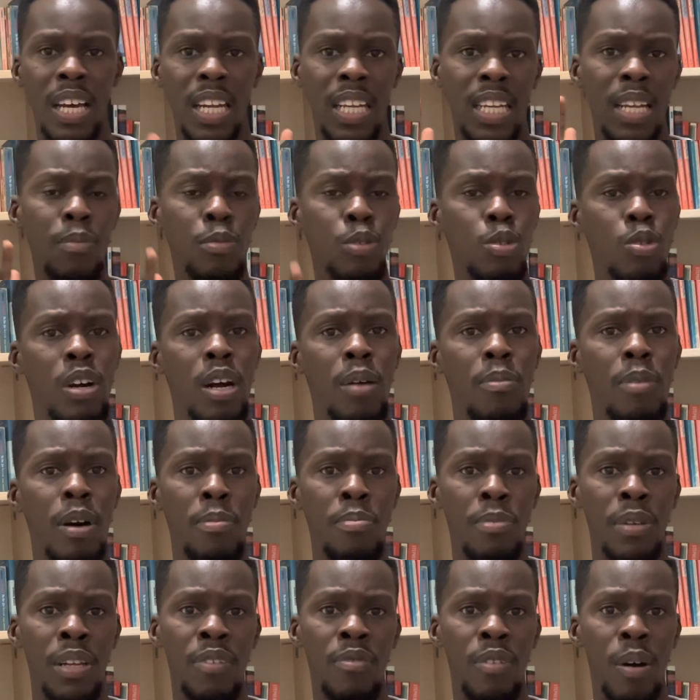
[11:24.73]
Let me talk
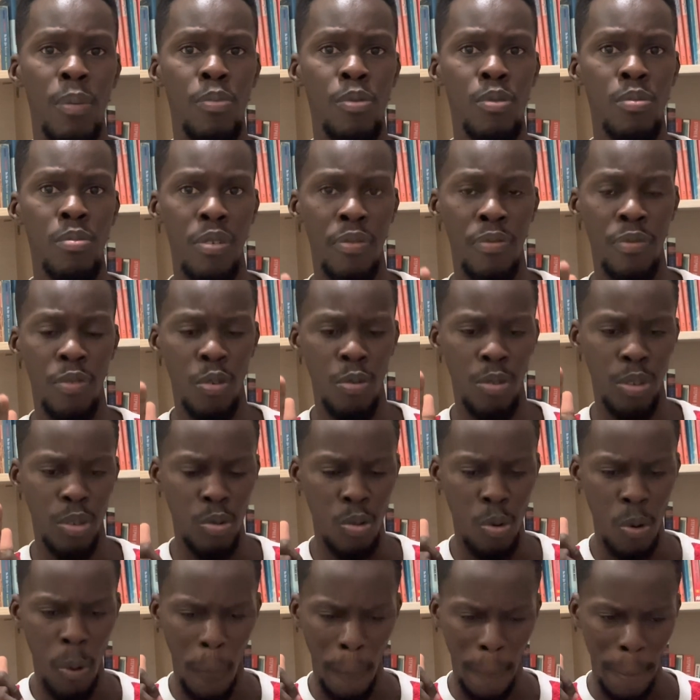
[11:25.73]
about Liverpool before we
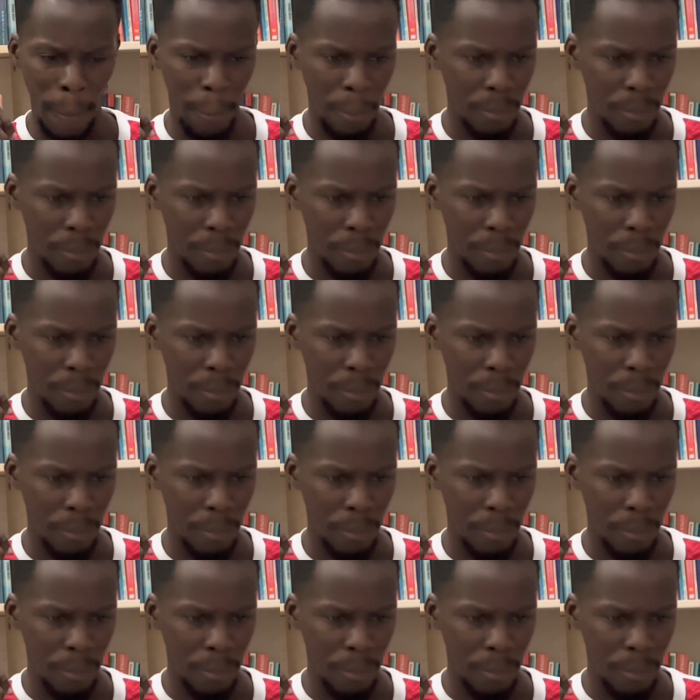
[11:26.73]
go.